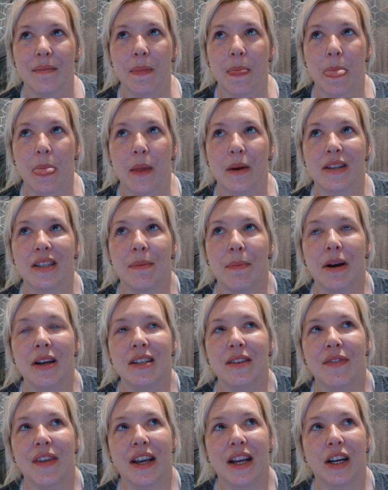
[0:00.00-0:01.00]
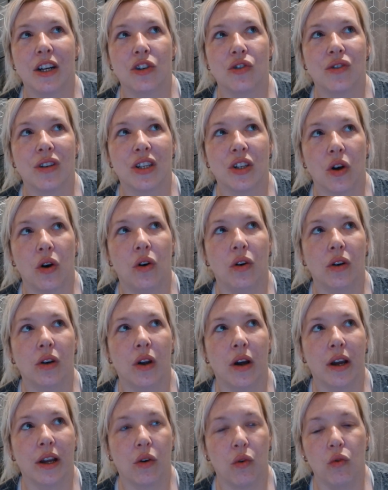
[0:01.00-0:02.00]
I suppose if their country's hot
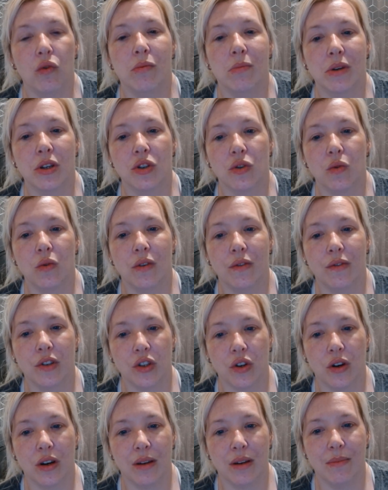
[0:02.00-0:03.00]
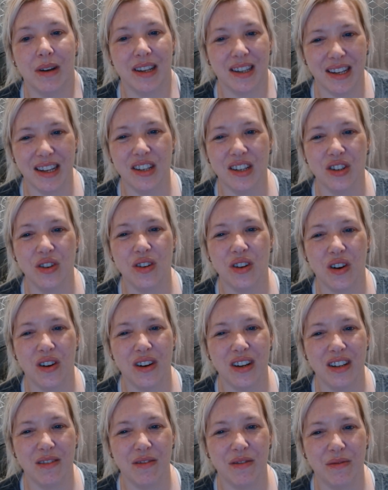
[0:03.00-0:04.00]
like almost all the time, I guess you'd
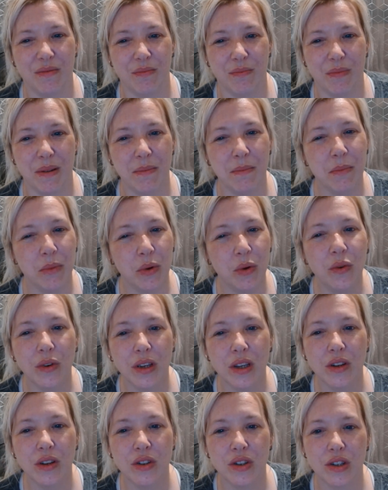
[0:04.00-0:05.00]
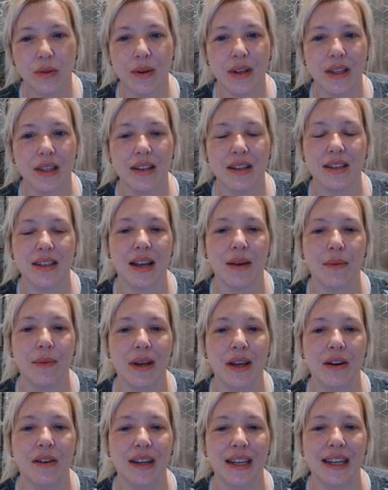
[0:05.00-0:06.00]
kind of be more used to it than say
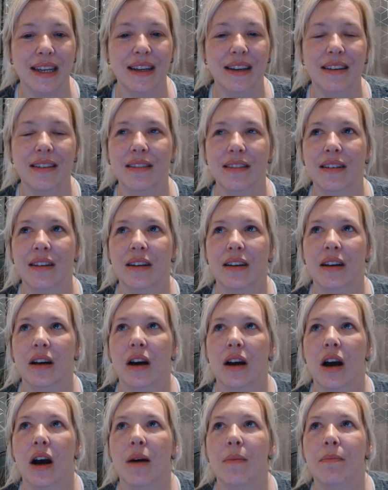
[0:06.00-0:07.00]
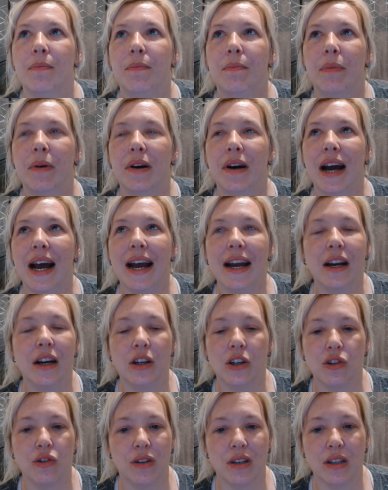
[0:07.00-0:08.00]
we are here. But our
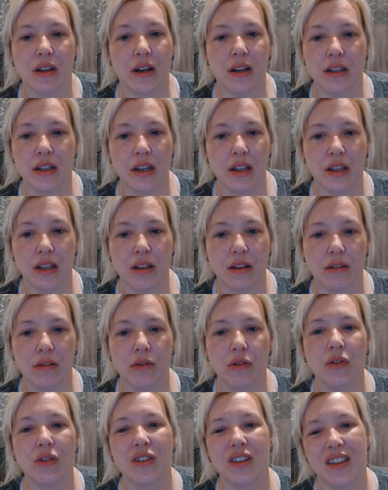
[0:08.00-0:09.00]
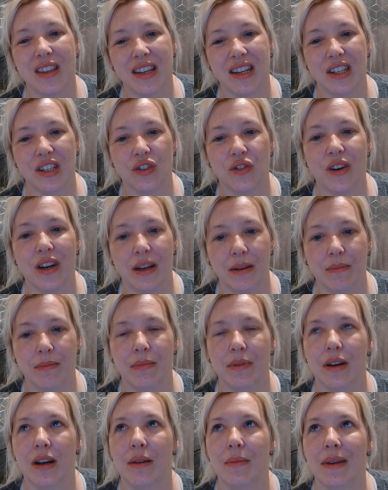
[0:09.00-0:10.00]
country's like not to the extreme,
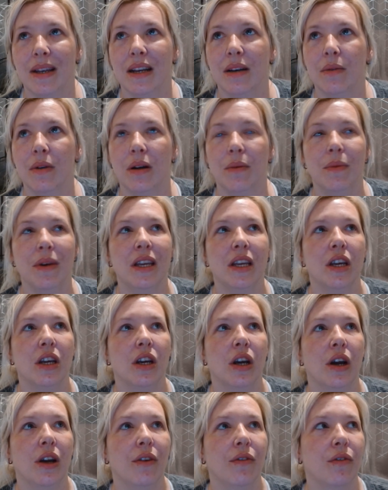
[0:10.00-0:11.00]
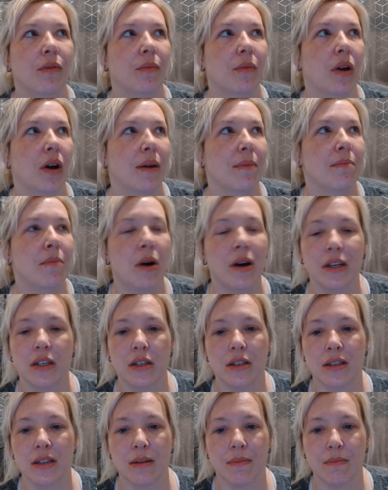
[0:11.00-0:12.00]
but I mean like we can go from like
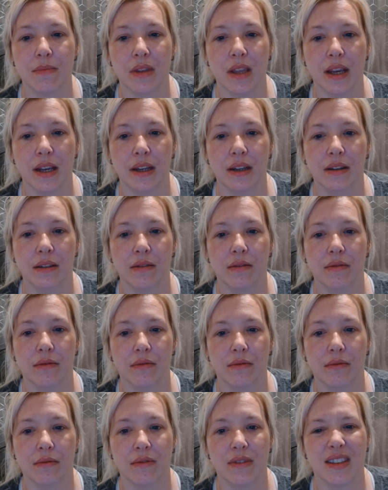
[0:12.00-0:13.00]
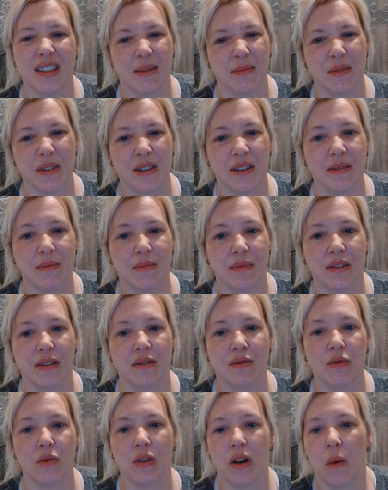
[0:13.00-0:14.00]
minus something
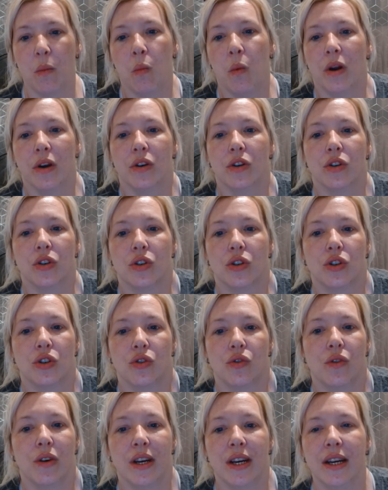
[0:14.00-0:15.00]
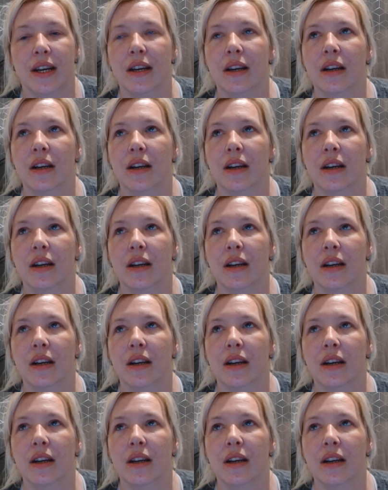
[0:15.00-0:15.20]
sometimes, or like 1 degree,